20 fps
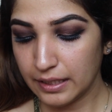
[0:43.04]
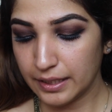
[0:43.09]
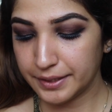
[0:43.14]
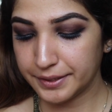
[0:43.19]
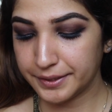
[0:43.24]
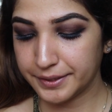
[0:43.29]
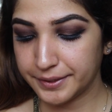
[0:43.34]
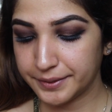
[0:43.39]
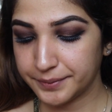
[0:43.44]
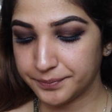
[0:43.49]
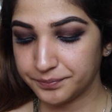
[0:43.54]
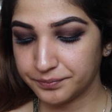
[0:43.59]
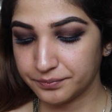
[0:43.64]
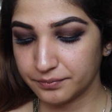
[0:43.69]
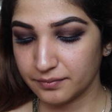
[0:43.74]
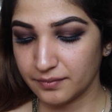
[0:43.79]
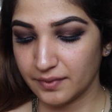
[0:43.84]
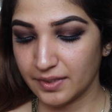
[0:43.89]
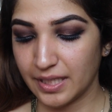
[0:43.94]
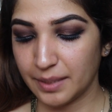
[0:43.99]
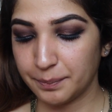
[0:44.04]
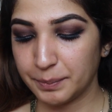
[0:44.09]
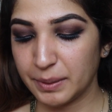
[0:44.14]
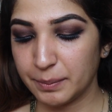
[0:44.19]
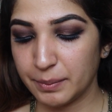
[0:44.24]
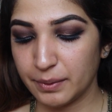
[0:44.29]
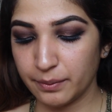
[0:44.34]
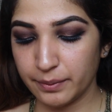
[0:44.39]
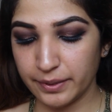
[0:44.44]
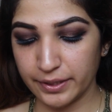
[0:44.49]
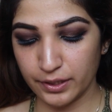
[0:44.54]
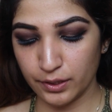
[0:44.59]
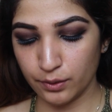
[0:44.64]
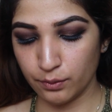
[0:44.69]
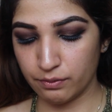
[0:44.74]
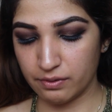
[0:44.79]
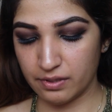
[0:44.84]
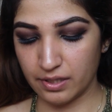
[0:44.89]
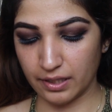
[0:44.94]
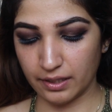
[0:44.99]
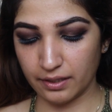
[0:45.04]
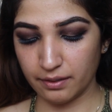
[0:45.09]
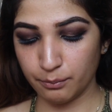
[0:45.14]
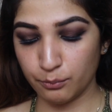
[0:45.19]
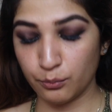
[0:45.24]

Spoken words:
that people were using